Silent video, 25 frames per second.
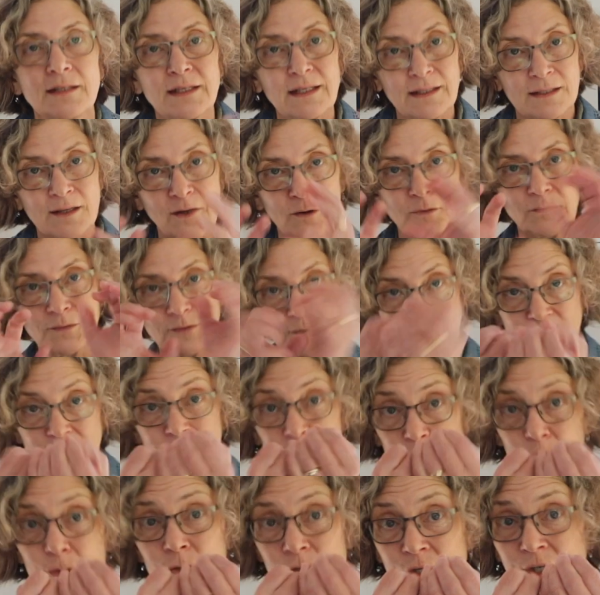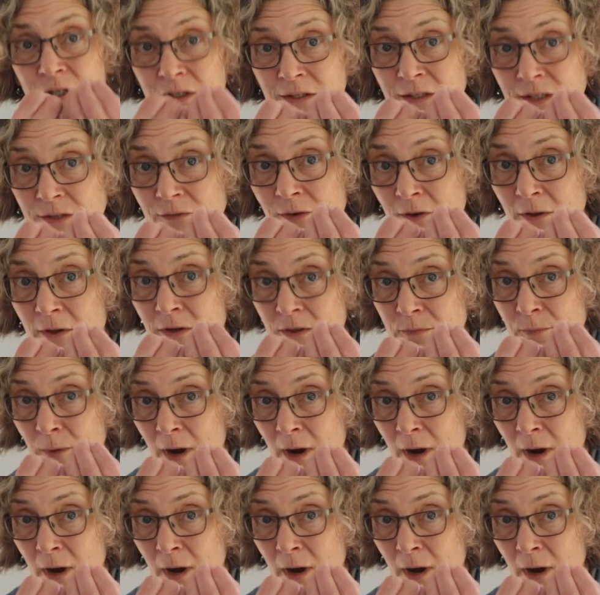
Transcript: you know, solutions for those